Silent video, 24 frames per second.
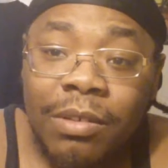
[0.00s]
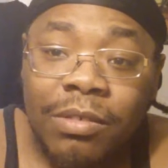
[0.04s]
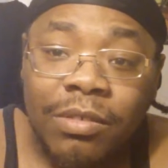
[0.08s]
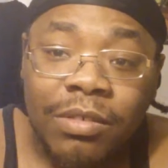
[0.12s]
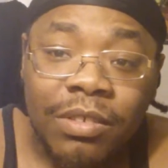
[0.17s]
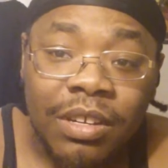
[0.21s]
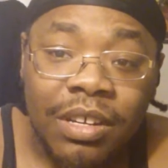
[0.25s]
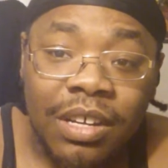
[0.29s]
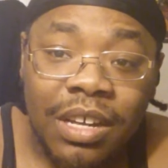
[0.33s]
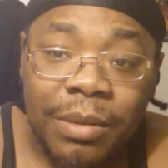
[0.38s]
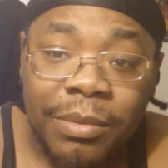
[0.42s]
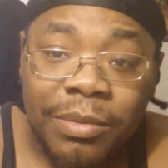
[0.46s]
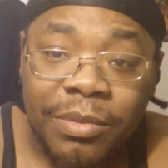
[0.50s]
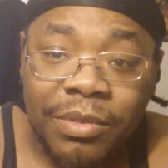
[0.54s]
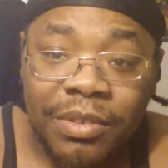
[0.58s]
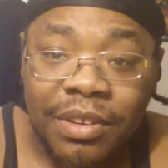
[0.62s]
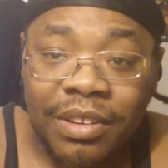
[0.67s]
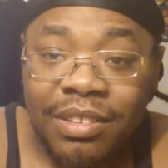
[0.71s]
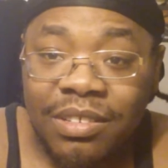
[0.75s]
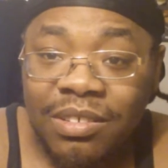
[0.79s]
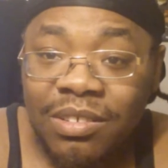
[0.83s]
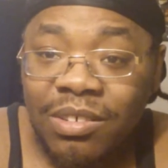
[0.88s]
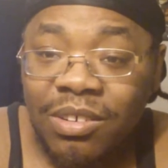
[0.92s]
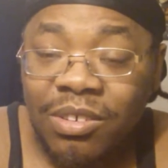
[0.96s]
So another episode
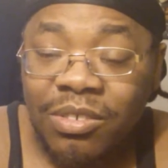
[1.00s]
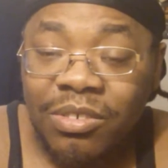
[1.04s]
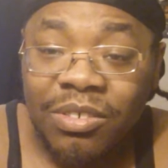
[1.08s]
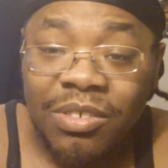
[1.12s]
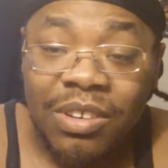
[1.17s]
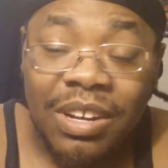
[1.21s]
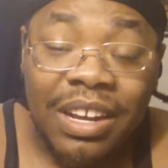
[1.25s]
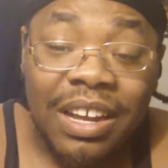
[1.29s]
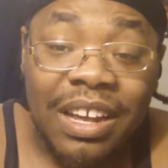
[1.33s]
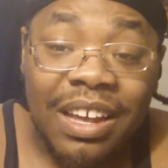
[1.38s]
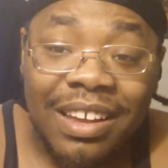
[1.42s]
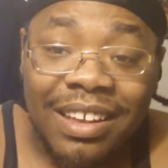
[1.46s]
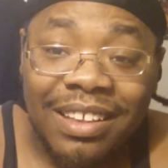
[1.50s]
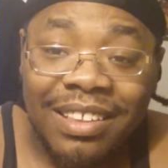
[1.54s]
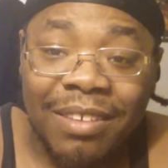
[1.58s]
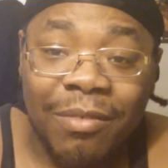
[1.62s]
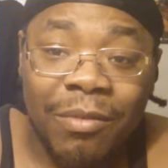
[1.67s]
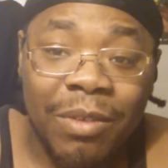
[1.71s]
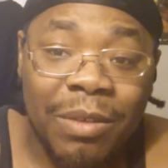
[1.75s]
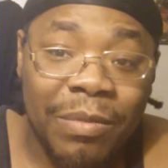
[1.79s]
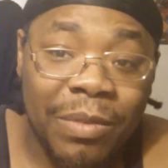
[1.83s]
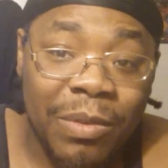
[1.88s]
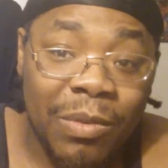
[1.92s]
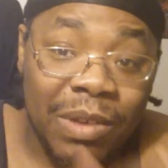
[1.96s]
that's an art show. I gotta get the
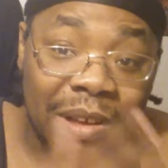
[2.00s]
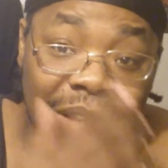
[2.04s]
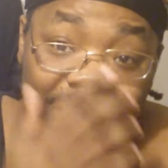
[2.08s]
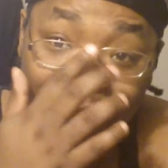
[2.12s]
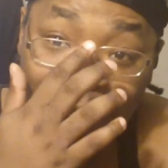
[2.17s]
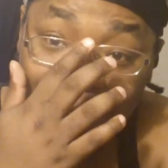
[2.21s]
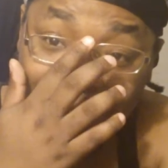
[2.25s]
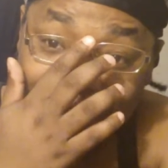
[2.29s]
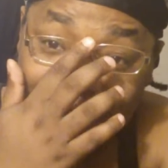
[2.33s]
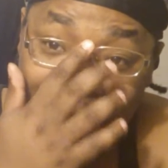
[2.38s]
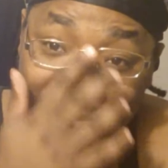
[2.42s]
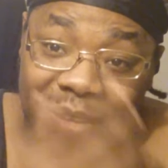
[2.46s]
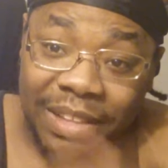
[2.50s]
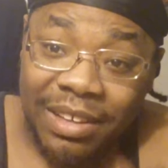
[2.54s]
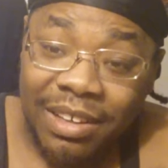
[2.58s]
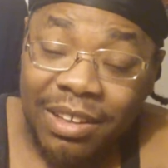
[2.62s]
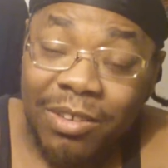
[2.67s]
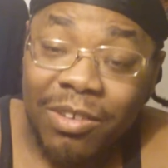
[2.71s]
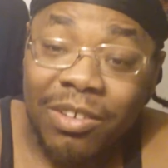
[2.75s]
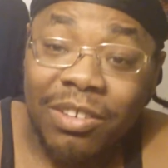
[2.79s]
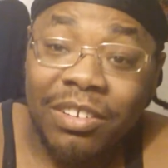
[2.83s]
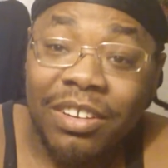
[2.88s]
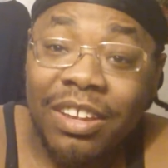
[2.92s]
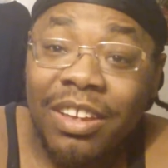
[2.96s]
review out the way
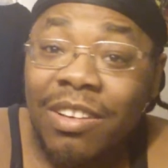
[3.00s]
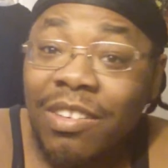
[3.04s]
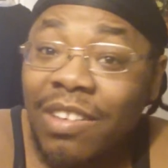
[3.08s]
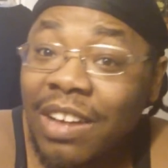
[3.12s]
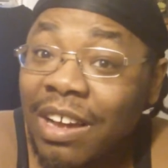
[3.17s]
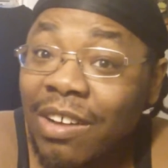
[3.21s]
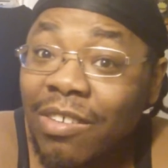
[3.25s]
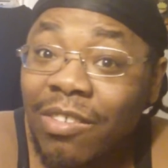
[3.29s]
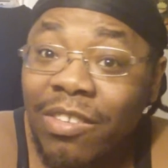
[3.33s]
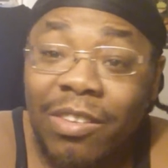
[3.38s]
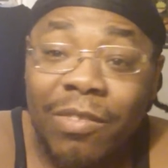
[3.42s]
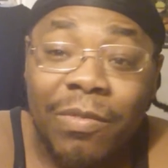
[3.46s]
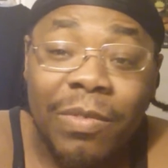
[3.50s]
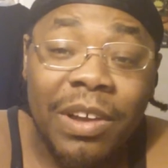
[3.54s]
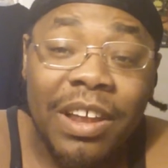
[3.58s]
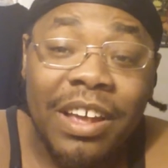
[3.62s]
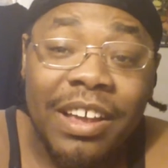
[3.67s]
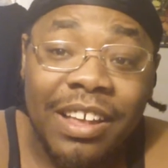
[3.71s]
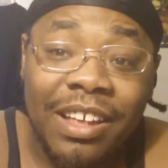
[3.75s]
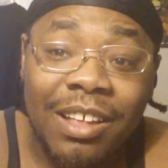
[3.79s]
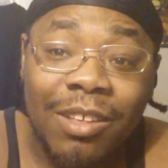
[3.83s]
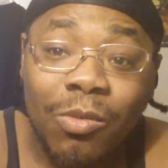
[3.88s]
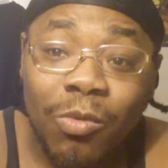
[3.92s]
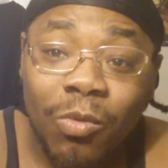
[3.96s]
because you can tell I don't even feel
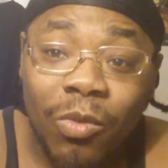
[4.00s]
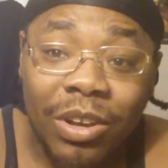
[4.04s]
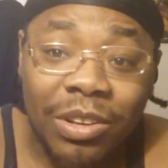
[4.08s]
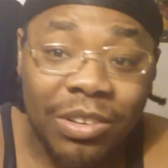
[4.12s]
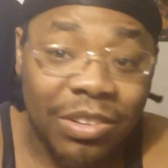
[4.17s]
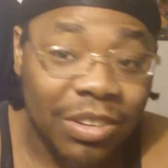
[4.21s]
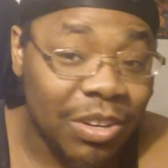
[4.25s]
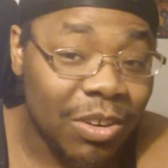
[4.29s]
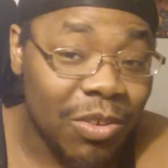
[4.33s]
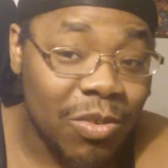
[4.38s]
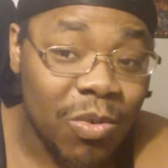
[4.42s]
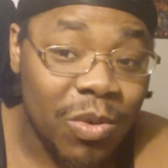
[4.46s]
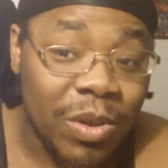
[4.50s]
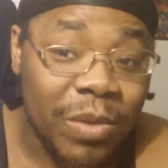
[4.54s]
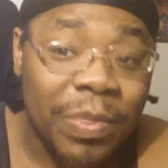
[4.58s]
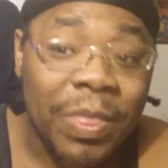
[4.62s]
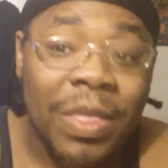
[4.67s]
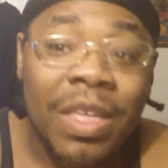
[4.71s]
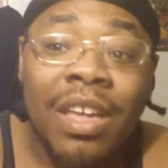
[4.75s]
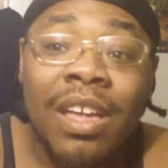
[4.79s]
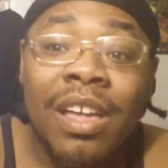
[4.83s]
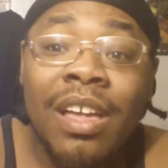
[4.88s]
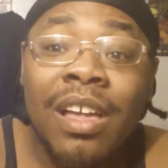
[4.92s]
like getting dressed to do it.